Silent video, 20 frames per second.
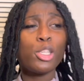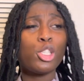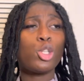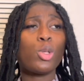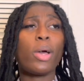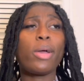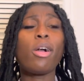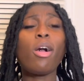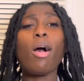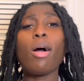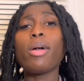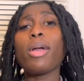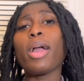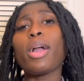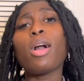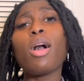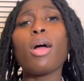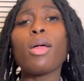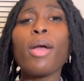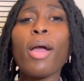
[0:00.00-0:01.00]
So I call
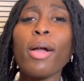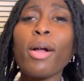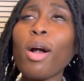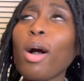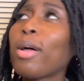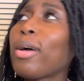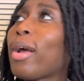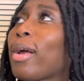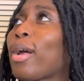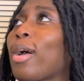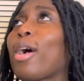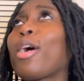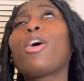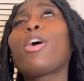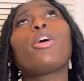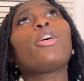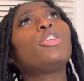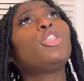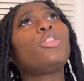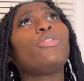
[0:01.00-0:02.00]

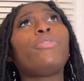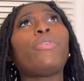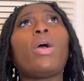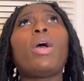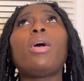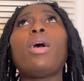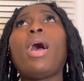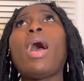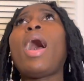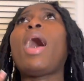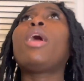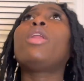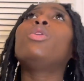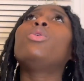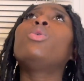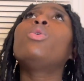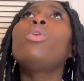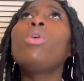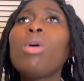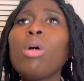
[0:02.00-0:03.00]
her. She find,
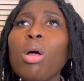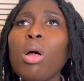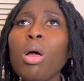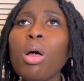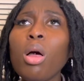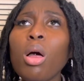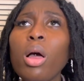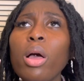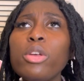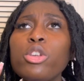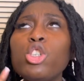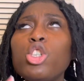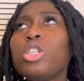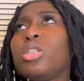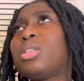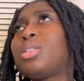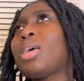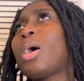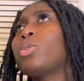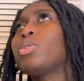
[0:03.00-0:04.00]
hello? She
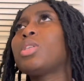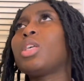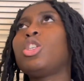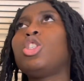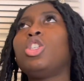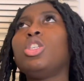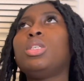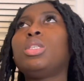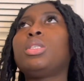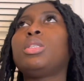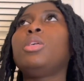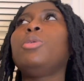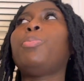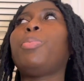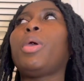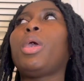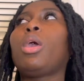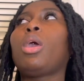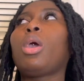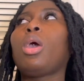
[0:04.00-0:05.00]
sounds like she's
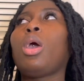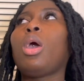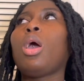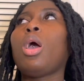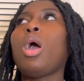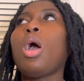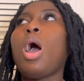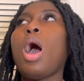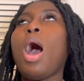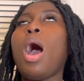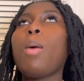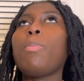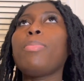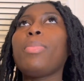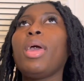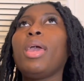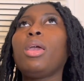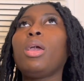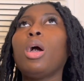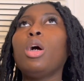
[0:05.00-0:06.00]
sleeping. I'm
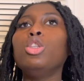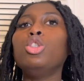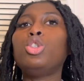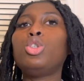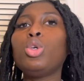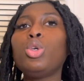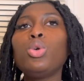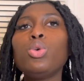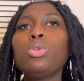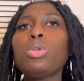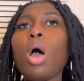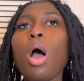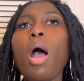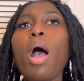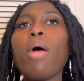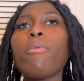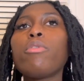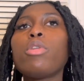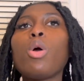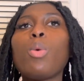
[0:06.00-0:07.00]
like, do you not
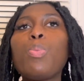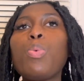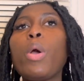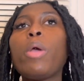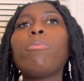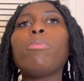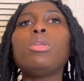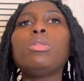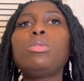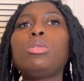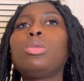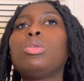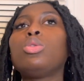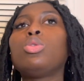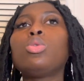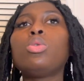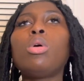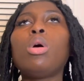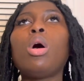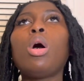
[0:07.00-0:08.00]
have an appointment to
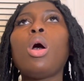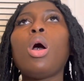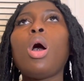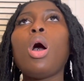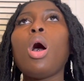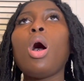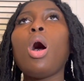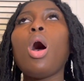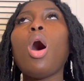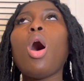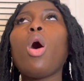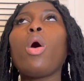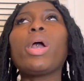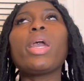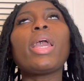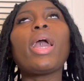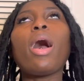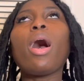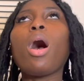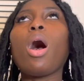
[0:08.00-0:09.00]
do? Oh
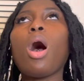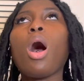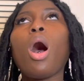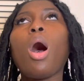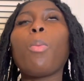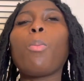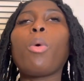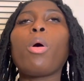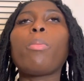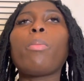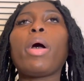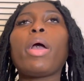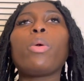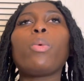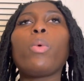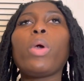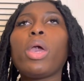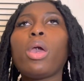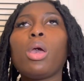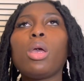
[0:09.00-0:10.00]
yeah, I'm on my
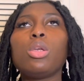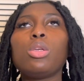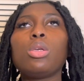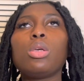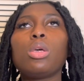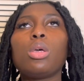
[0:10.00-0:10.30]
way.